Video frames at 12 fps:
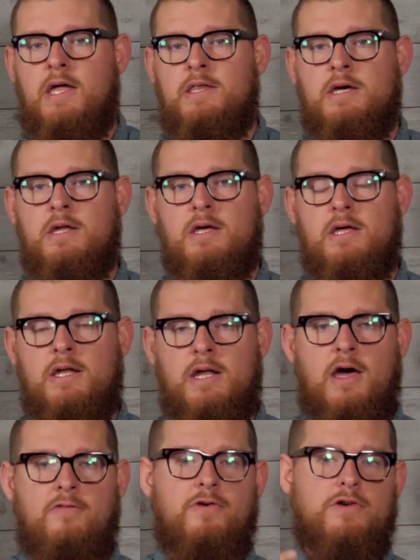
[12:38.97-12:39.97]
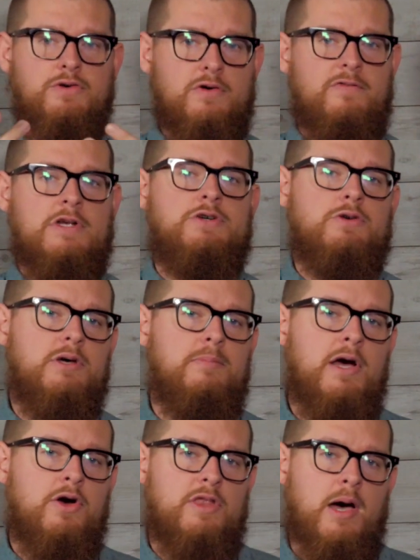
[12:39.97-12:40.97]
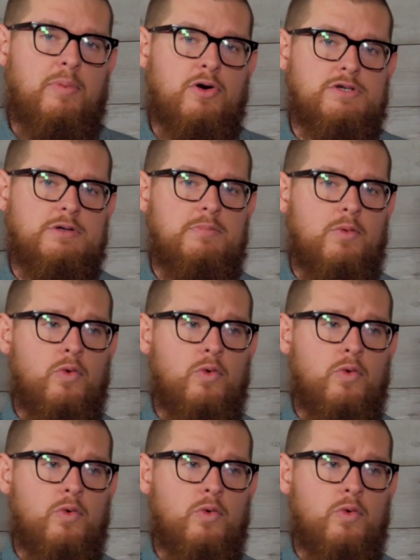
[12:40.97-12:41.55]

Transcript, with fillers: and then in an effort to eventually marry that person.